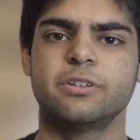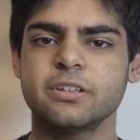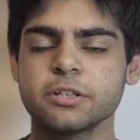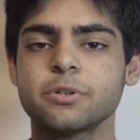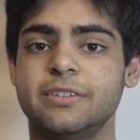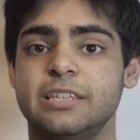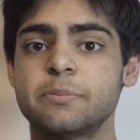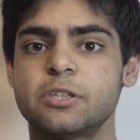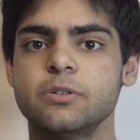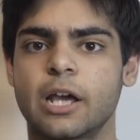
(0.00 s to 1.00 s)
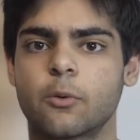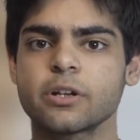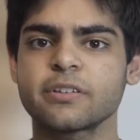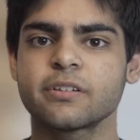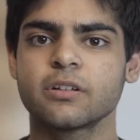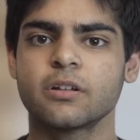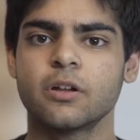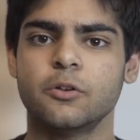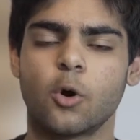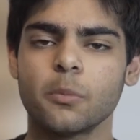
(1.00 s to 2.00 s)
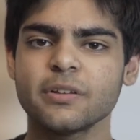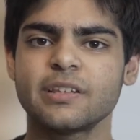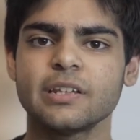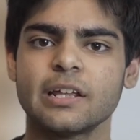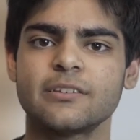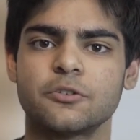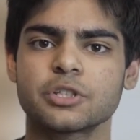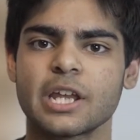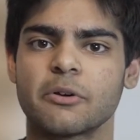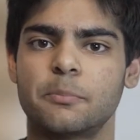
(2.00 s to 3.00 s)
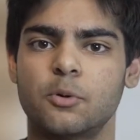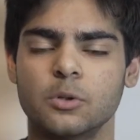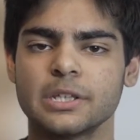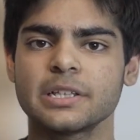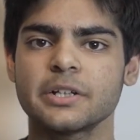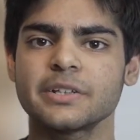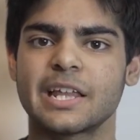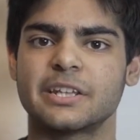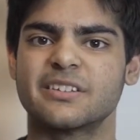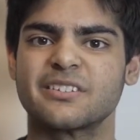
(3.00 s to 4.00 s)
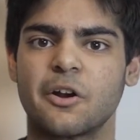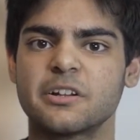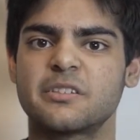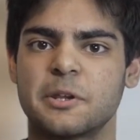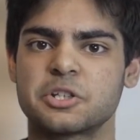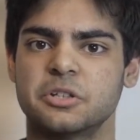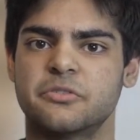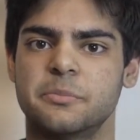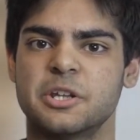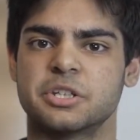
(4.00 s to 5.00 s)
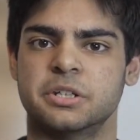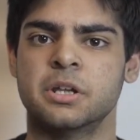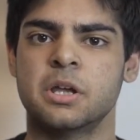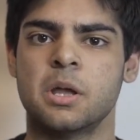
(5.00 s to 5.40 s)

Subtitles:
When dealing with deep Q networks, normal CNNs usually have a pooling layer that discards spatial information.